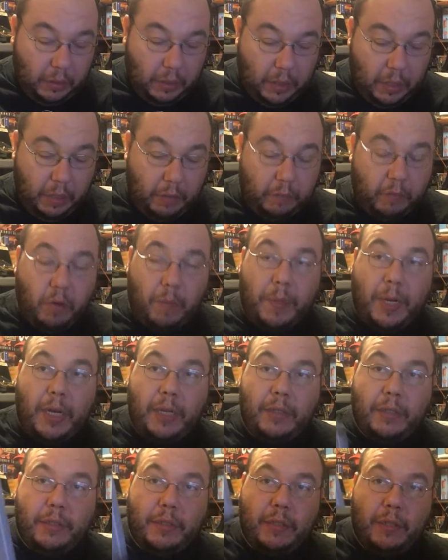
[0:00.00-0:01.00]

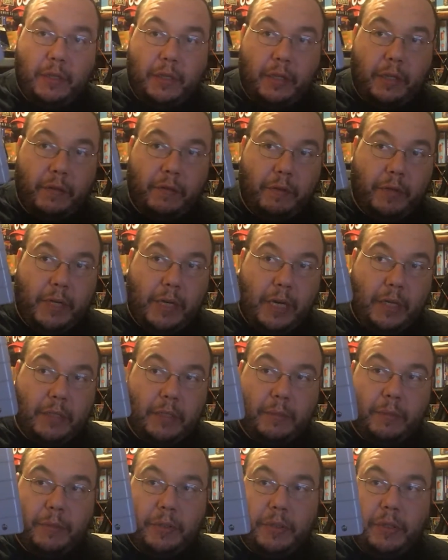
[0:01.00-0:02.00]
Romance of the Three
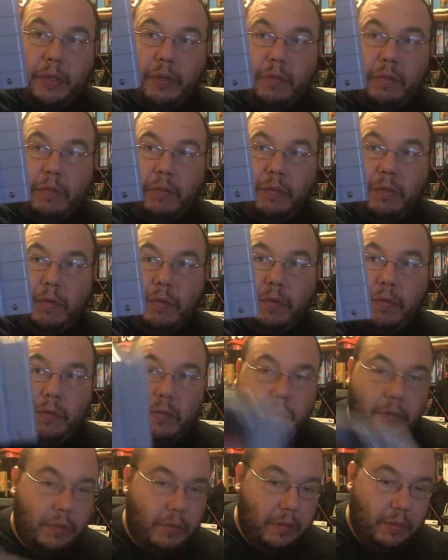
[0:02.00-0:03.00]
Kingdoms 2.
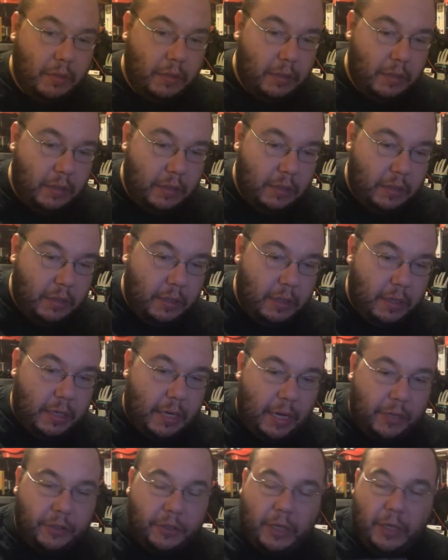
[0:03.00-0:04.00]
And
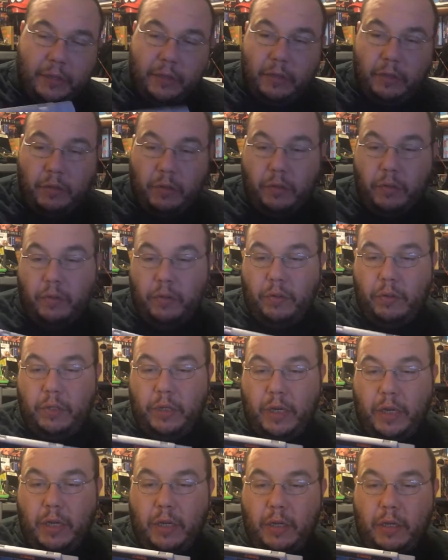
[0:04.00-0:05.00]
it actually has an old
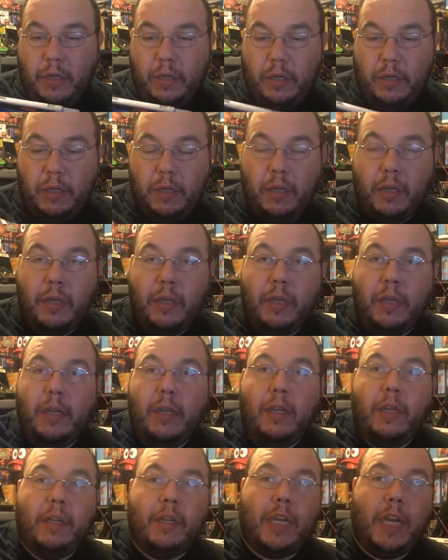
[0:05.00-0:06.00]

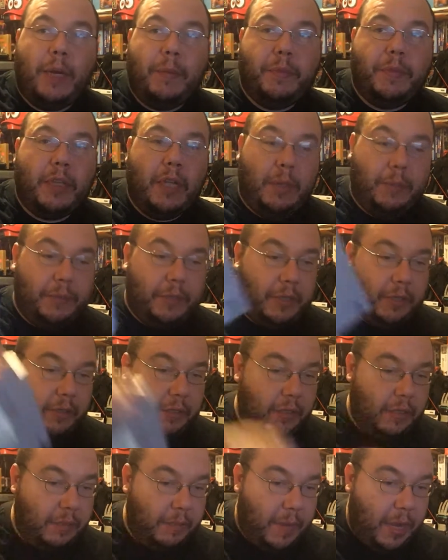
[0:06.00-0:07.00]
GameStop
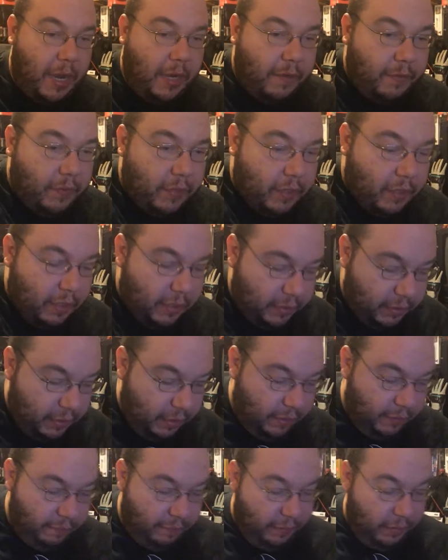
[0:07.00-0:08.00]
sticker on the back of it there. That's
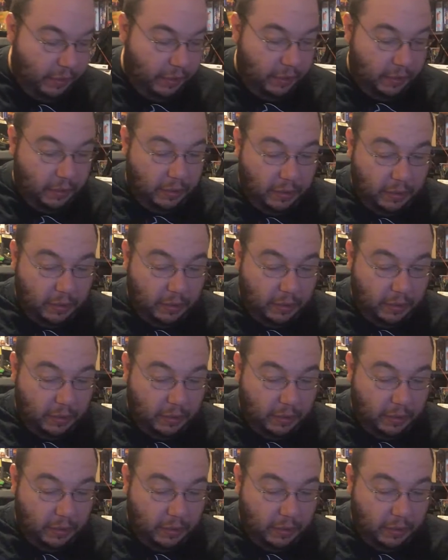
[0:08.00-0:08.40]
kind of funny.